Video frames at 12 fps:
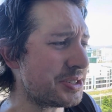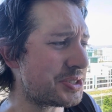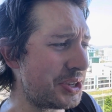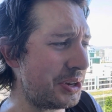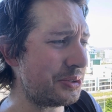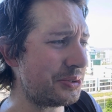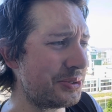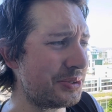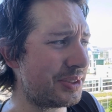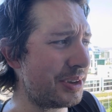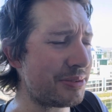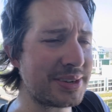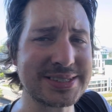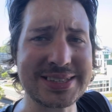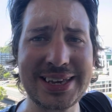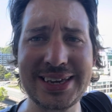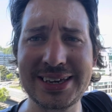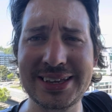So there is
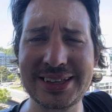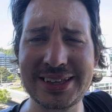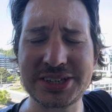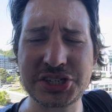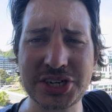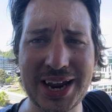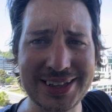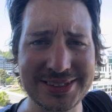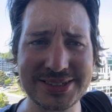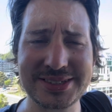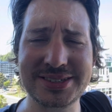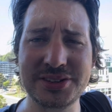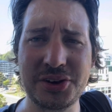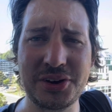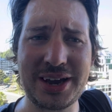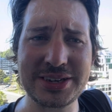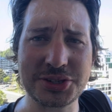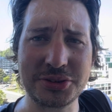the chance
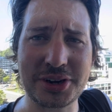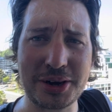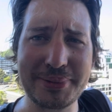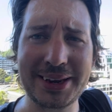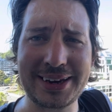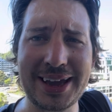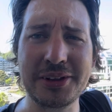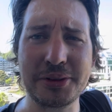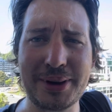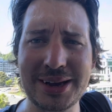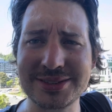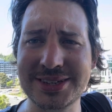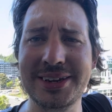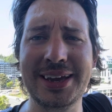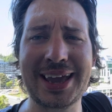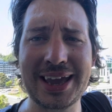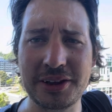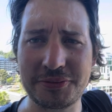that as you're coming down the mountain,
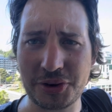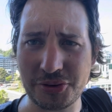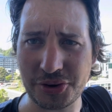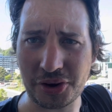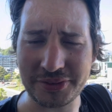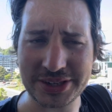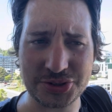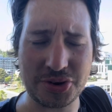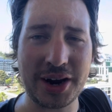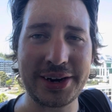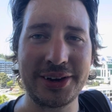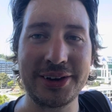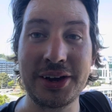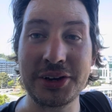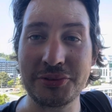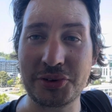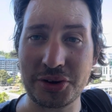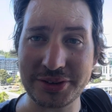again, if you're a novice rider and
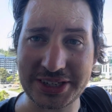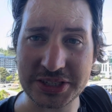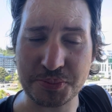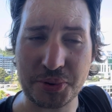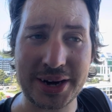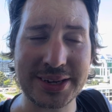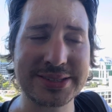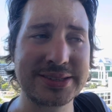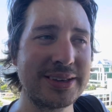you've got disc brakes,